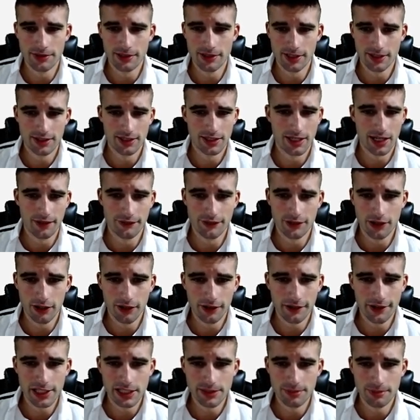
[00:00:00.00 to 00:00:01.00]
6.5
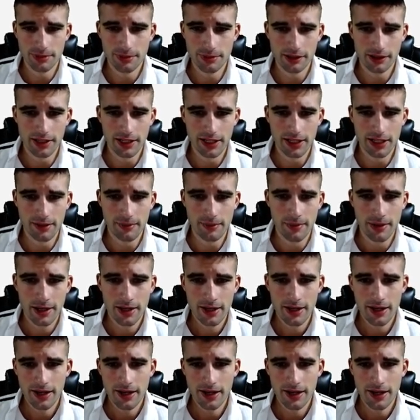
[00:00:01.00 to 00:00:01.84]
targets per game.